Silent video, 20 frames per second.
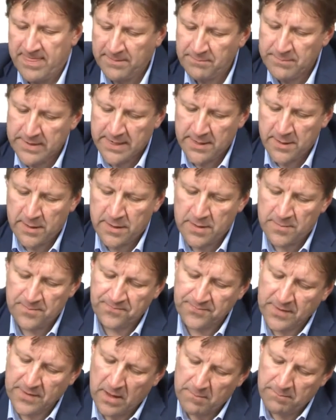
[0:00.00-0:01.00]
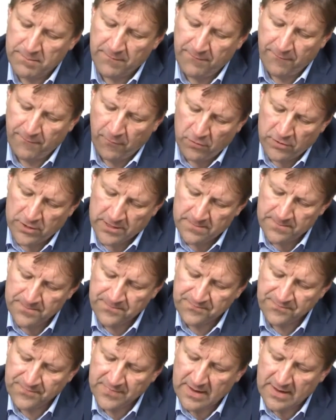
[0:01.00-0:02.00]
That means
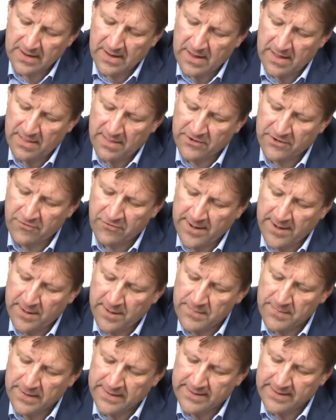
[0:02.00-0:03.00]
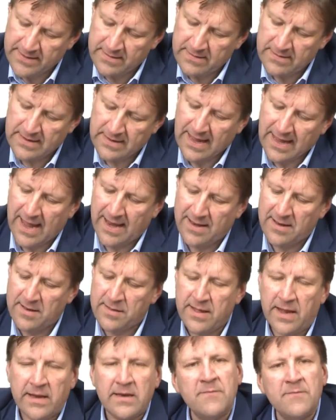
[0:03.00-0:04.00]
before the transmitter
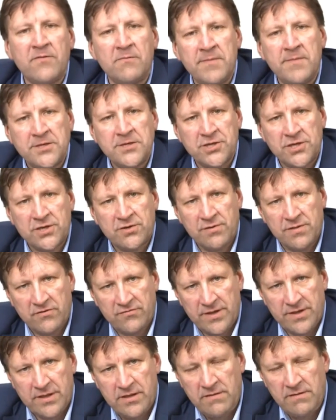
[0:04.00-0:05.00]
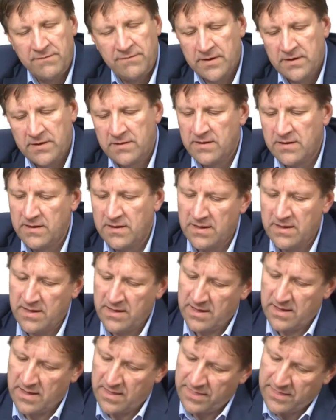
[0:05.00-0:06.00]
can send information to the receiver,
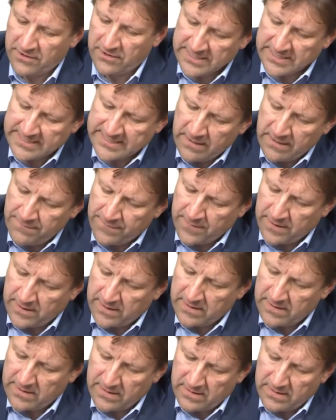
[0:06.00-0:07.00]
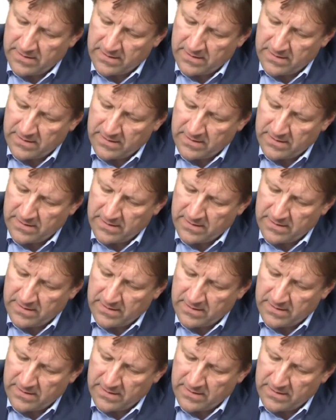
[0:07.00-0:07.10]
the receiver